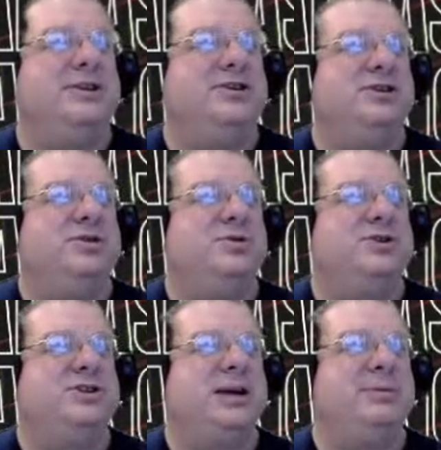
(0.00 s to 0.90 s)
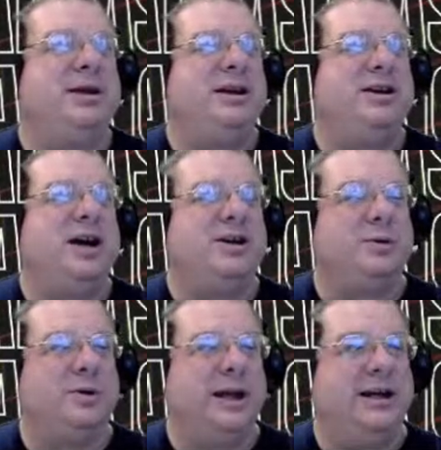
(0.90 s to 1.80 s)
2
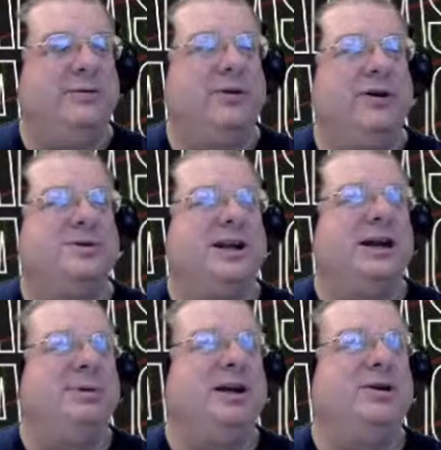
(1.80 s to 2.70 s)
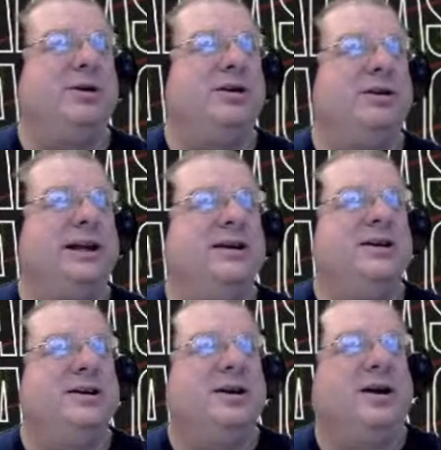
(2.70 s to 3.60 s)
semiconductor-related firms that I'm in currently
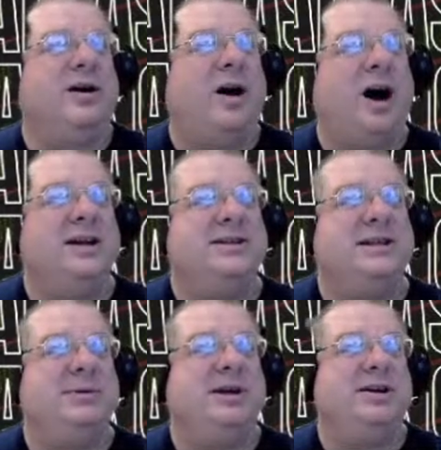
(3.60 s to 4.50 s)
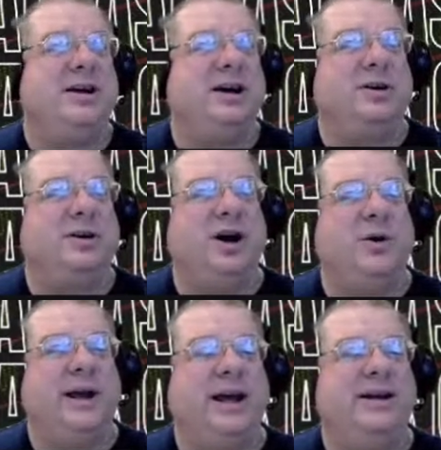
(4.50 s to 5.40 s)
are ON Semiconductor,
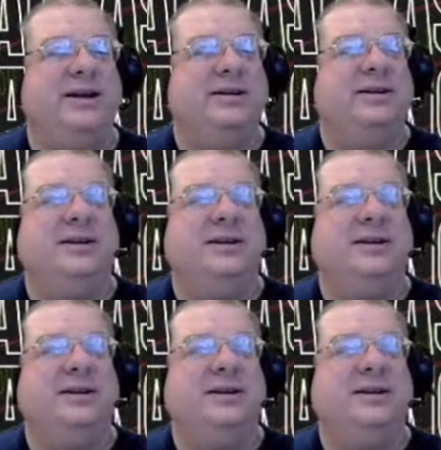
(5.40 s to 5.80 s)
ON,